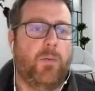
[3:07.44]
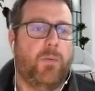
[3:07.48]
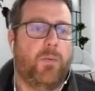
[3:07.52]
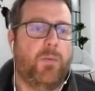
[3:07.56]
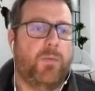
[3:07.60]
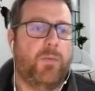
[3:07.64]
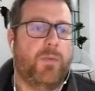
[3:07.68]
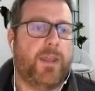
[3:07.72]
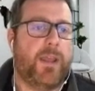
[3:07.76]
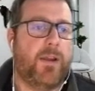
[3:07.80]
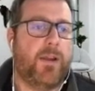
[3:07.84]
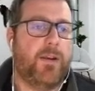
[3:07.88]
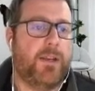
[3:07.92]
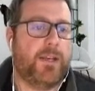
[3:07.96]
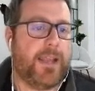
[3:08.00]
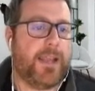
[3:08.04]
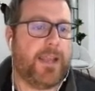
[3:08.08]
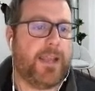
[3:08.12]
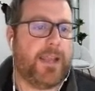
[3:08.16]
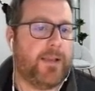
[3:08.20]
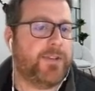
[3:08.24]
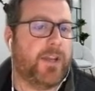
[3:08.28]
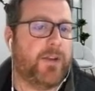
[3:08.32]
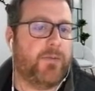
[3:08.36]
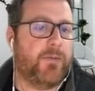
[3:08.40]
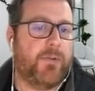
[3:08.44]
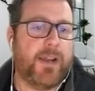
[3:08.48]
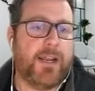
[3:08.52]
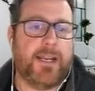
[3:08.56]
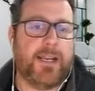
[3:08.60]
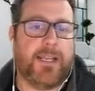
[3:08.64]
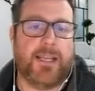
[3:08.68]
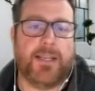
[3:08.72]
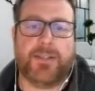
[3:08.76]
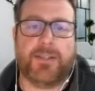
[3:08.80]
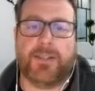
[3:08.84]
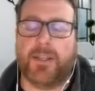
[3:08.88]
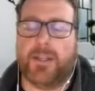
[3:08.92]
The only downside really
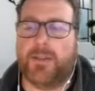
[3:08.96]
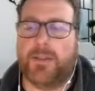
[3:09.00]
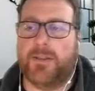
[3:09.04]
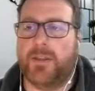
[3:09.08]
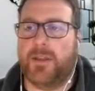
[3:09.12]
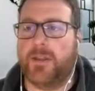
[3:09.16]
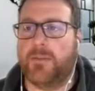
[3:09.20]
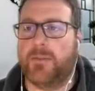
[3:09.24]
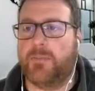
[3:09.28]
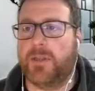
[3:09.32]
is that